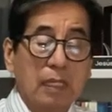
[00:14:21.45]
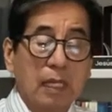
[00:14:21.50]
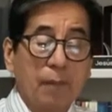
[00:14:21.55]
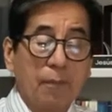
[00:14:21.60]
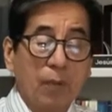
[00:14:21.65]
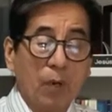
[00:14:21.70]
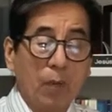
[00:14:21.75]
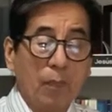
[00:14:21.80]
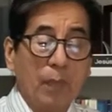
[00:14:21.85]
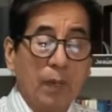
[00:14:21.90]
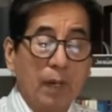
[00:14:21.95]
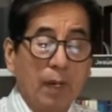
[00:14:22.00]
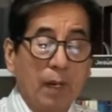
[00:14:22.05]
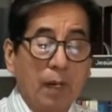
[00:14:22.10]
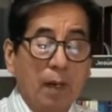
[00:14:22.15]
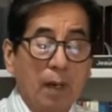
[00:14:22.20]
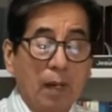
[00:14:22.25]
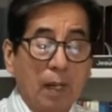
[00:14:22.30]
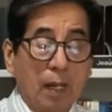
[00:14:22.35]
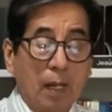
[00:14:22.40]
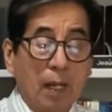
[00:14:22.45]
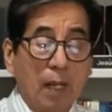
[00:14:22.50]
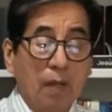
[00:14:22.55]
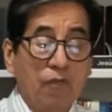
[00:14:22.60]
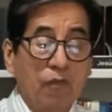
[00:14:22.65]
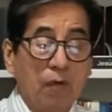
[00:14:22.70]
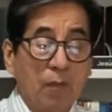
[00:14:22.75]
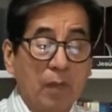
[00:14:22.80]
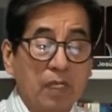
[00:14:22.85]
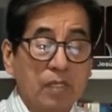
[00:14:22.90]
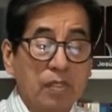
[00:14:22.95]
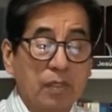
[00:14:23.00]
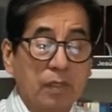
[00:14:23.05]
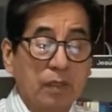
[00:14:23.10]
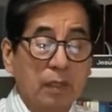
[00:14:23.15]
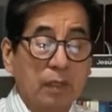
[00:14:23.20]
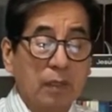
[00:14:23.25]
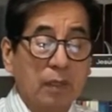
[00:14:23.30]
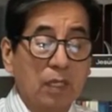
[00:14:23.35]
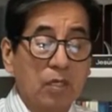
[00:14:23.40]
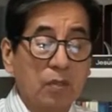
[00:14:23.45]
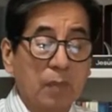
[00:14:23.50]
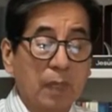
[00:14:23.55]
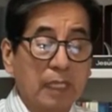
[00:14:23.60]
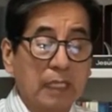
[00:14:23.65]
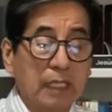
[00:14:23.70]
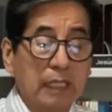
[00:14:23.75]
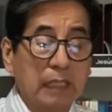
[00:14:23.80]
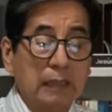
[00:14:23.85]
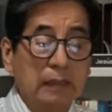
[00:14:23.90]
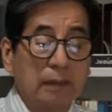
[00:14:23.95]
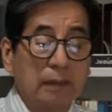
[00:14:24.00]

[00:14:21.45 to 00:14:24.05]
proper information that you may need.